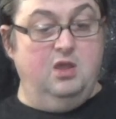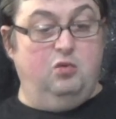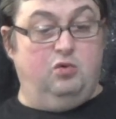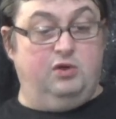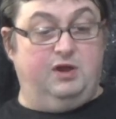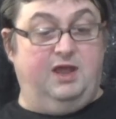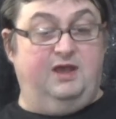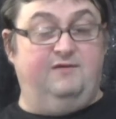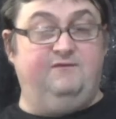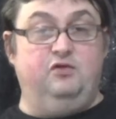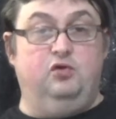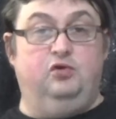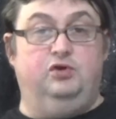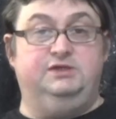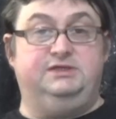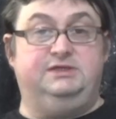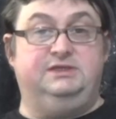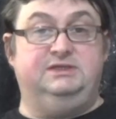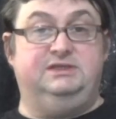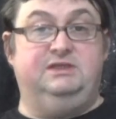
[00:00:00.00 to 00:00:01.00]
What I have
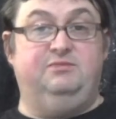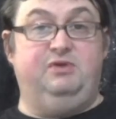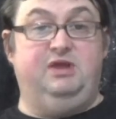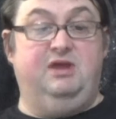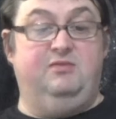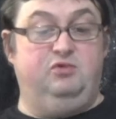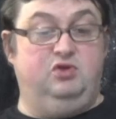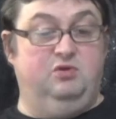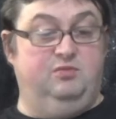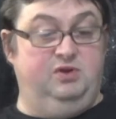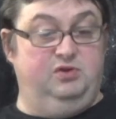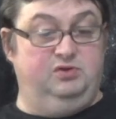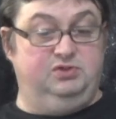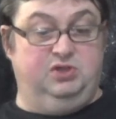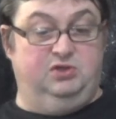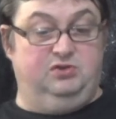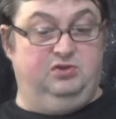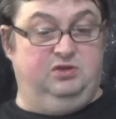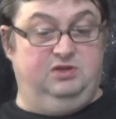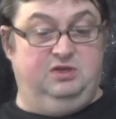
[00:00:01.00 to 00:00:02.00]
noticed is the BMWs
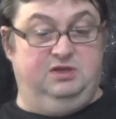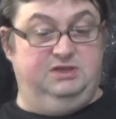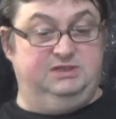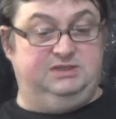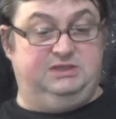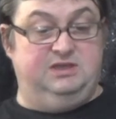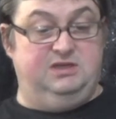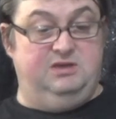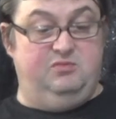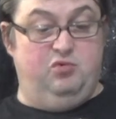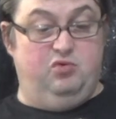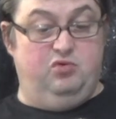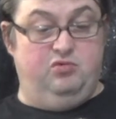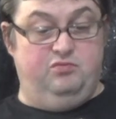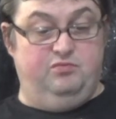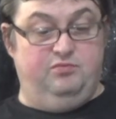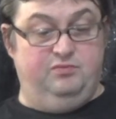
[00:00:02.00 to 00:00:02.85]
aren't on the list anymore.